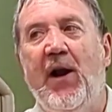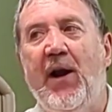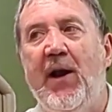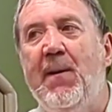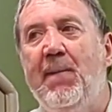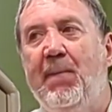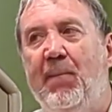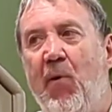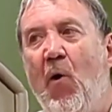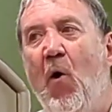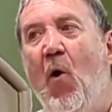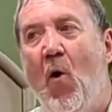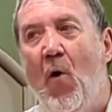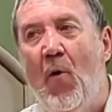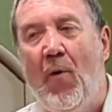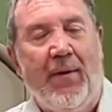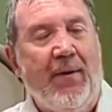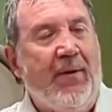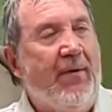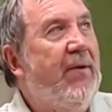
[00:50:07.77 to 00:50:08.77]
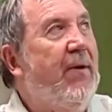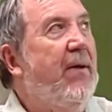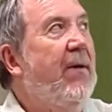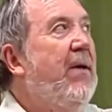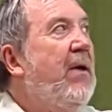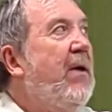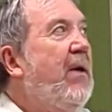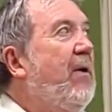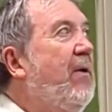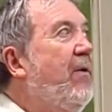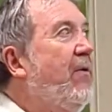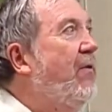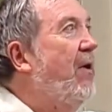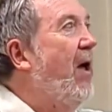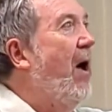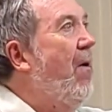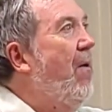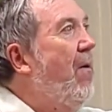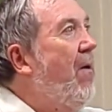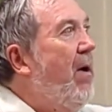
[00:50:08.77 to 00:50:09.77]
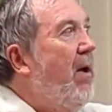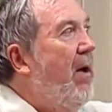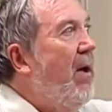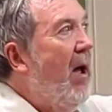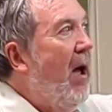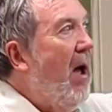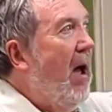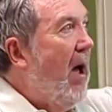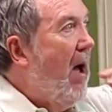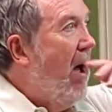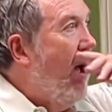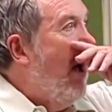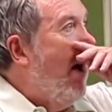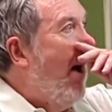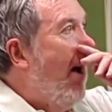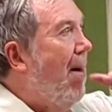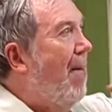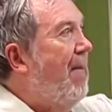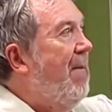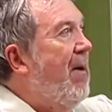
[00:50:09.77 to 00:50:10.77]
important. So um,